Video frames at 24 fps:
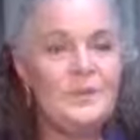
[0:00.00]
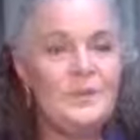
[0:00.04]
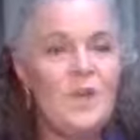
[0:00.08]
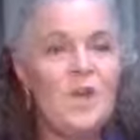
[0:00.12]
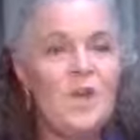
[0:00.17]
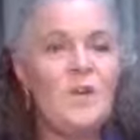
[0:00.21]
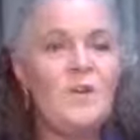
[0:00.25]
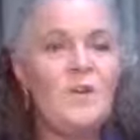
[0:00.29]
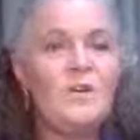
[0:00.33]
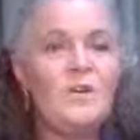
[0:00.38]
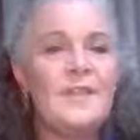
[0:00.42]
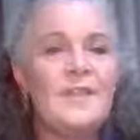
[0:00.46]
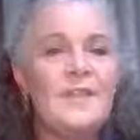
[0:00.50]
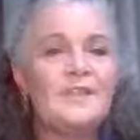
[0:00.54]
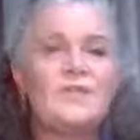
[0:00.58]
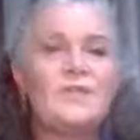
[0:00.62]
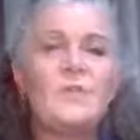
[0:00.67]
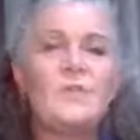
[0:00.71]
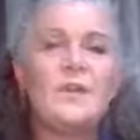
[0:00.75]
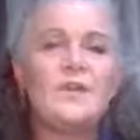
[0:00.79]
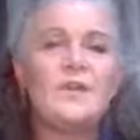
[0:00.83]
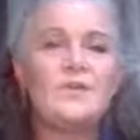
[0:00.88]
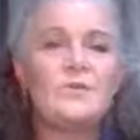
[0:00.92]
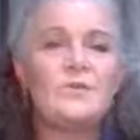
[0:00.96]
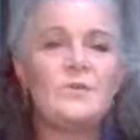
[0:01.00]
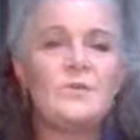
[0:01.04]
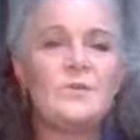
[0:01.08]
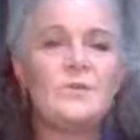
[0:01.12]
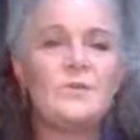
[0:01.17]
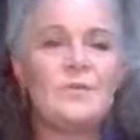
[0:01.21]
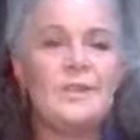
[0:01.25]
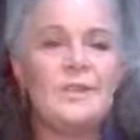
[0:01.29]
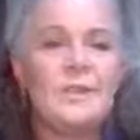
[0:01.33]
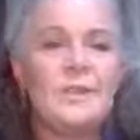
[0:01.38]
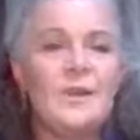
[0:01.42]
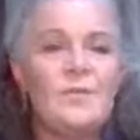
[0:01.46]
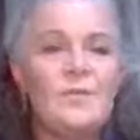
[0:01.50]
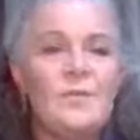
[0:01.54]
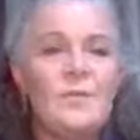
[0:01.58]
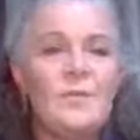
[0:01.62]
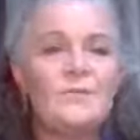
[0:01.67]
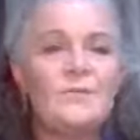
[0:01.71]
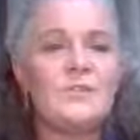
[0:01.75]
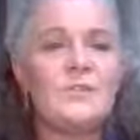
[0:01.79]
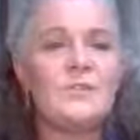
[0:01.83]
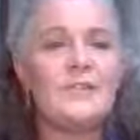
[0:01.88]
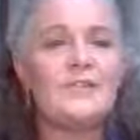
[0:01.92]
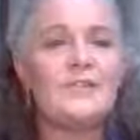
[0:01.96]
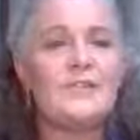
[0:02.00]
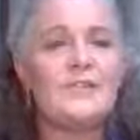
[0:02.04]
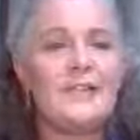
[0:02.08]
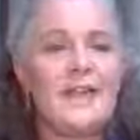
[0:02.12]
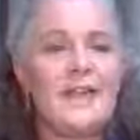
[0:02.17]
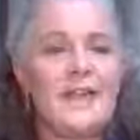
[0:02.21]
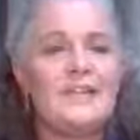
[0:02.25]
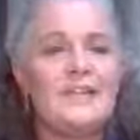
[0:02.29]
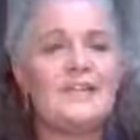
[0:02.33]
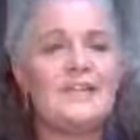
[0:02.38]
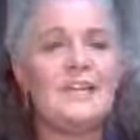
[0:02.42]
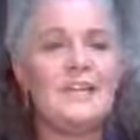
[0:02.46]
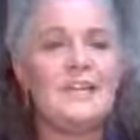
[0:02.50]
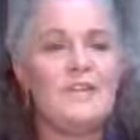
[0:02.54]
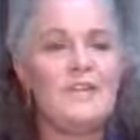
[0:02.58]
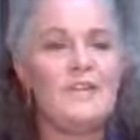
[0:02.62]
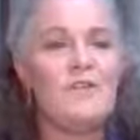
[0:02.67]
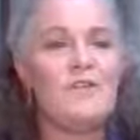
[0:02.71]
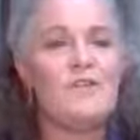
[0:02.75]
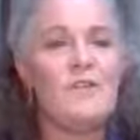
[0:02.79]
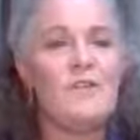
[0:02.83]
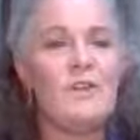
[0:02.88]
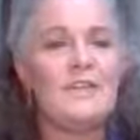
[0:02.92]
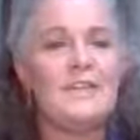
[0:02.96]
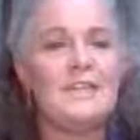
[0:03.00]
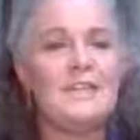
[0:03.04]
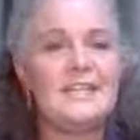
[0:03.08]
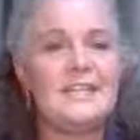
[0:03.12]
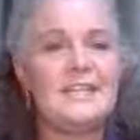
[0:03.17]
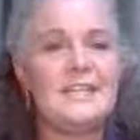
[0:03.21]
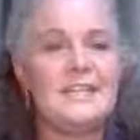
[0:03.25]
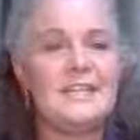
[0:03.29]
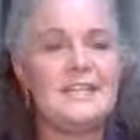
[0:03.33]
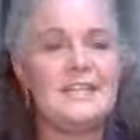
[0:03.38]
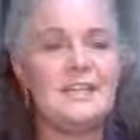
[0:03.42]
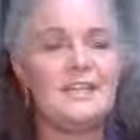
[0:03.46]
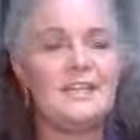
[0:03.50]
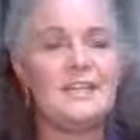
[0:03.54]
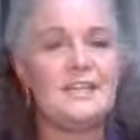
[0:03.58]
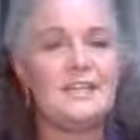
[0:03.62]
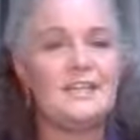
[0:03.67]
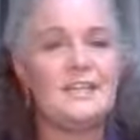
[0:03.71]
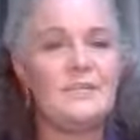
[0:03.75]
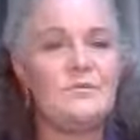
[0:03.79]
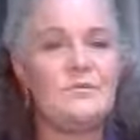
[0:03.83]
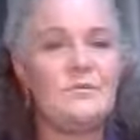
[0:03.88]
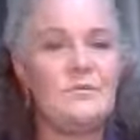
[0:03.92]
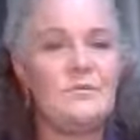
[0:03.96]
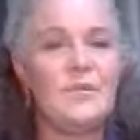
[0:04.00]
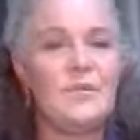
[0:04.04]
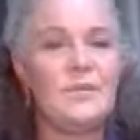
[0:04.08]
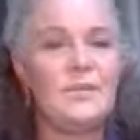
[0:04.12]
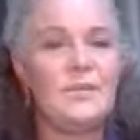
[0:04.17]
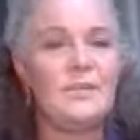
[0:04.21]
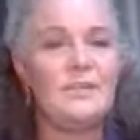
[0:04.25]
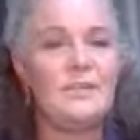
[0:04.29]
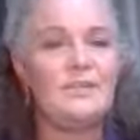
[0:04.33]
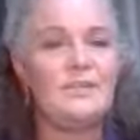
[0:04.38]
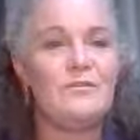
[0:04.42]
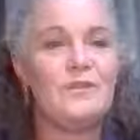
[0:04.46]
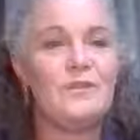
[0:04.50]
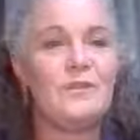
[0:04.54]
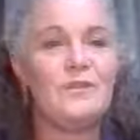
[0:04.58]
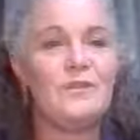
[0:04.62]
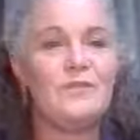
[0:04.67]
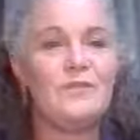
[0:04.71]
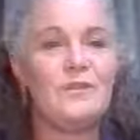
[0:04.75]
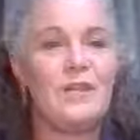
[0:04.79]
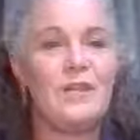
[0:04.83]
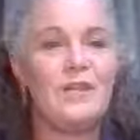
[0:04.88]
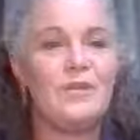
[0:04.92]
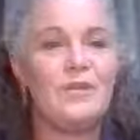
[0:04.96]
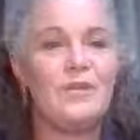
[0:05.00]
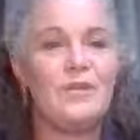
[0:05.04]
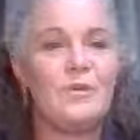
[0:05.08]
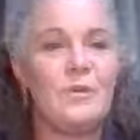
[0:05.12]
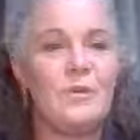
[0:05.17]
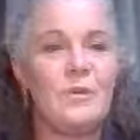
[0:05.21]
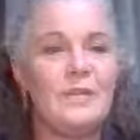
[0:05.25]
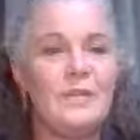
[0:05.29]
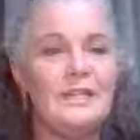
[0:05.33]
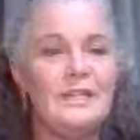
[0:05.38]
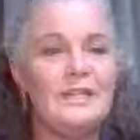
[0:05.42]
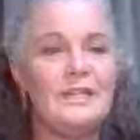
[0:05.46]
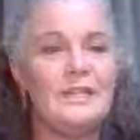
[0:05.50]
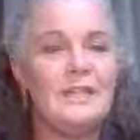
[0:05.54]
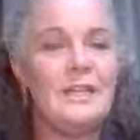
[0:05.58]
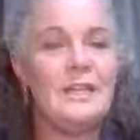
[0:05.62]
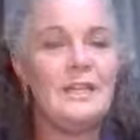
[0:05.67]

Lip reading: Oh, that's wonderful, Deb. I'm so glad that you're finding the sessions informative and reassuring.